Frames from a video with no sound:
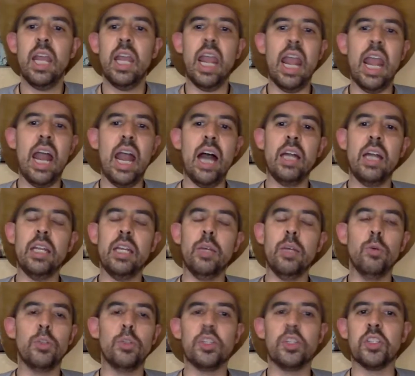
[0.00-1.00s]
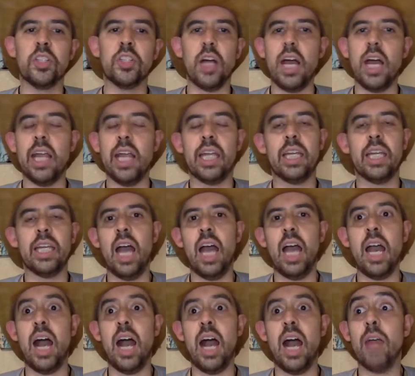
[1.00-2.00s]
And it was just like,
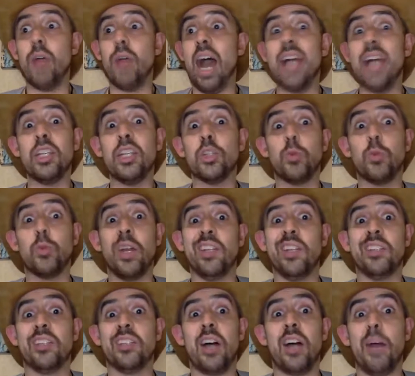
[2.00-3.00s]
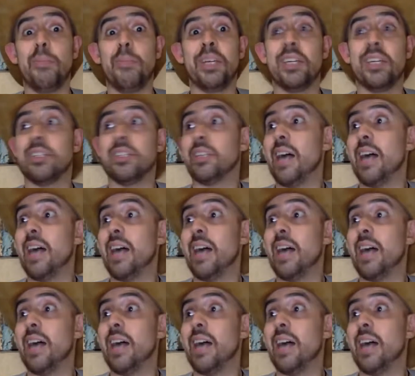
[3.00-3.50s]
I just went and saw it because